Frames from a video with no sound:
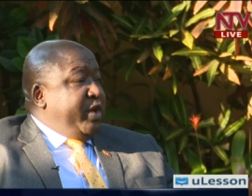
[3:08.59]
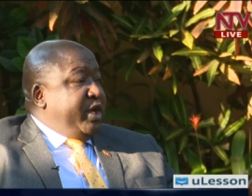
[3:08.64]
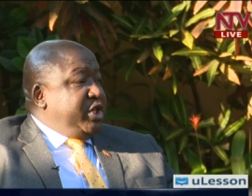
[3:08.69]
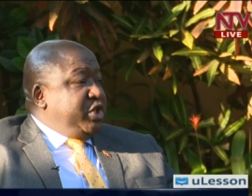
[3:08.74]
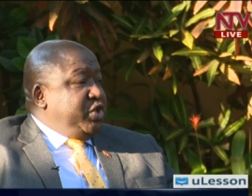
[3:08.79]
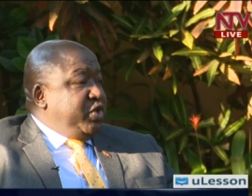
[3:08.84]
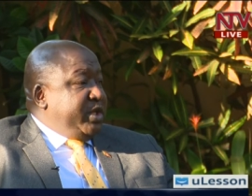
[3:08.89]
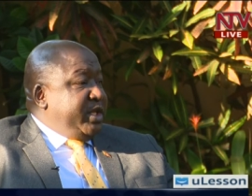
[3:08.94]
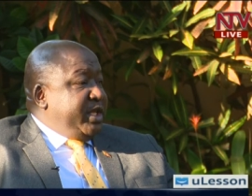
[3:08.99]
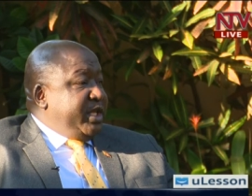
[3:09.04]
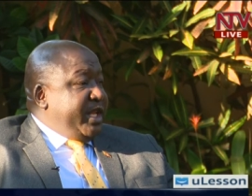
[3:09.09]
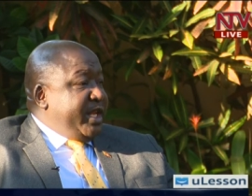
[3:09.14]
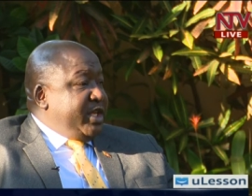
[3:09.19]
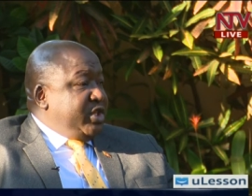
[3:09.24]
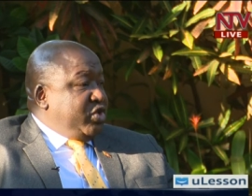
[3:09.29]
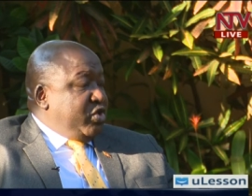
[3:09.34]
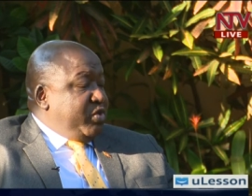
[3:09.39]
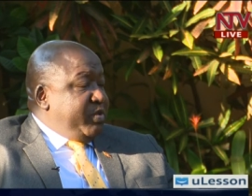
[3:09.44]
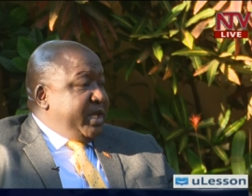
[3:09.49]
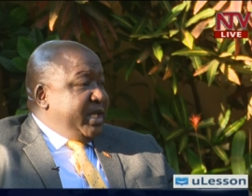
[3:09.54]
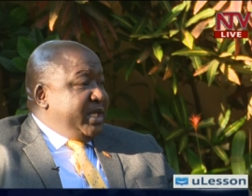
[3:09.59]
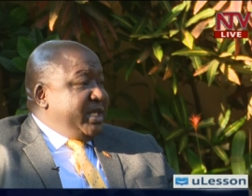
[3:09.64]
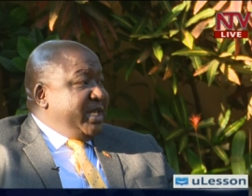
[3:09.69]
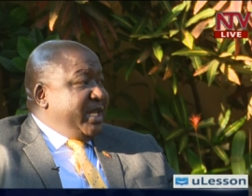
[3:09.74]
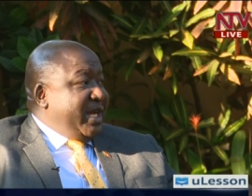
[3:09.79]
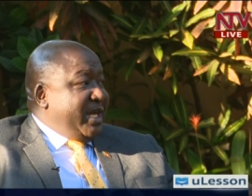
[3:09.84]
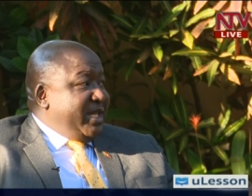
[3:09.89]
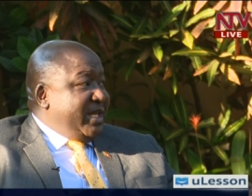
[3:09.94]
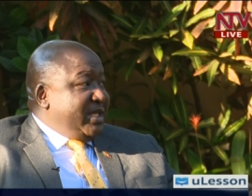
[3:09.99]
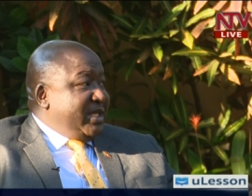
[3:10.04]
we assured the international community
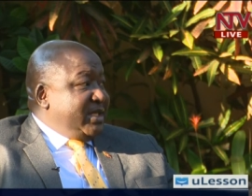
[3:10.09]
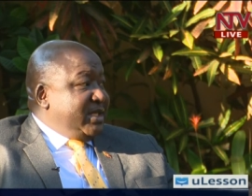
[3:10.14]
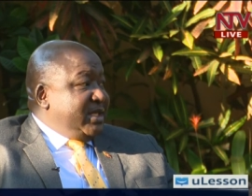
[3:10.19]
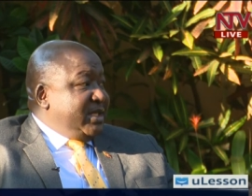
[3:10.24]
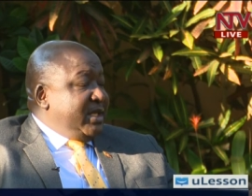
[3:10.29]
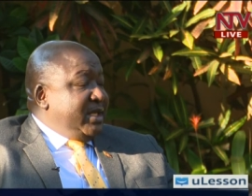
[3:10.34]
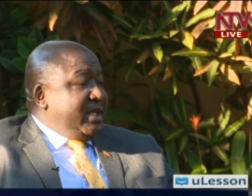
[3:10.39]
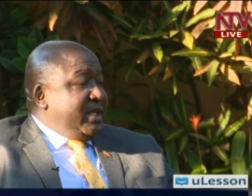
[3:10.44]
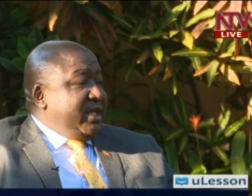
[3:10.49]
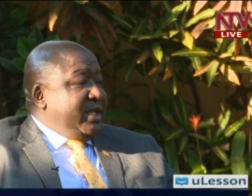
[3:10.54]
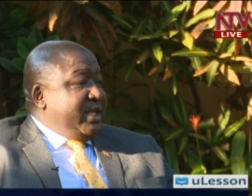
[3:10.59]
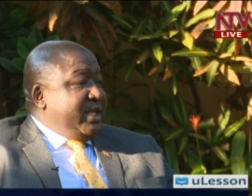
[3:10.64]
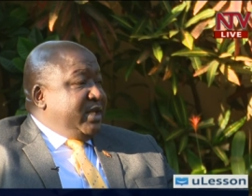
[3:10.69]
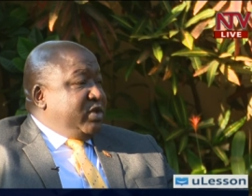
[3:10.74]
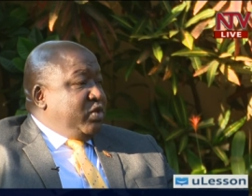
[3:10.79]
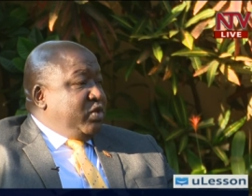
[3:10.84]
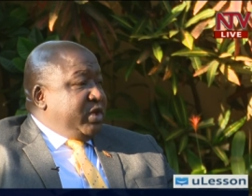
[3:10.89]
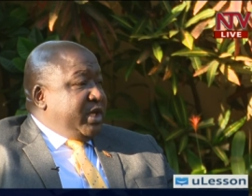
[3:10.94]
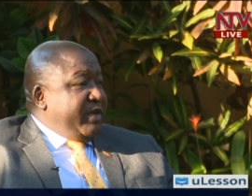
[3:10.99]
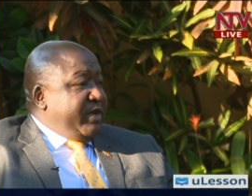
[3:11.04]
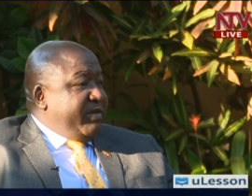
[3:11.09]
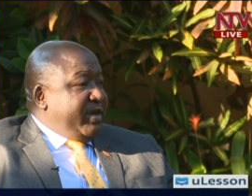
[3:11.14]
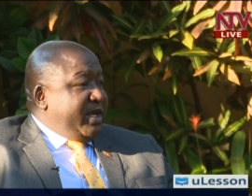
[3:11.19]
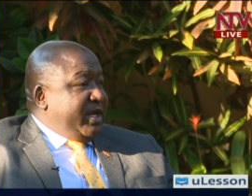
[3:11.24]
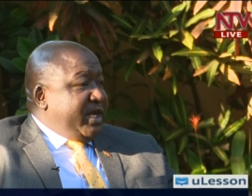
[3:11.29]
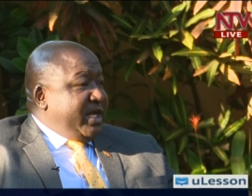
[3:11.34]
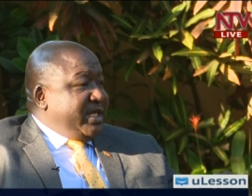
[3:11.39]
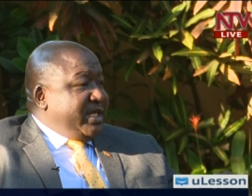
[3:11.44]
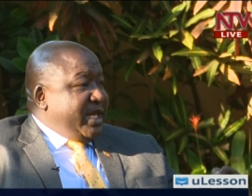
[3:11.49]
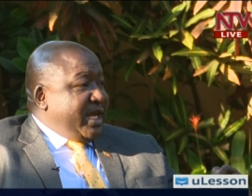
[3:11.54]
and others that whatever
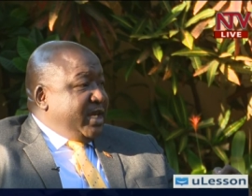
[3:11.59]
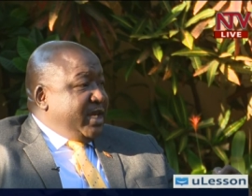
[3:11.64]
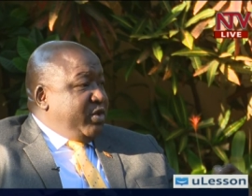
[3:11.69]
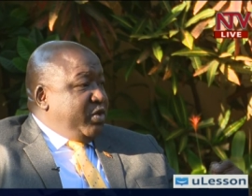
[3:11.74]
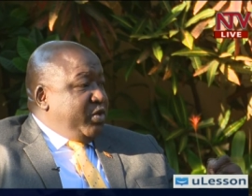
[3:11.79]
attack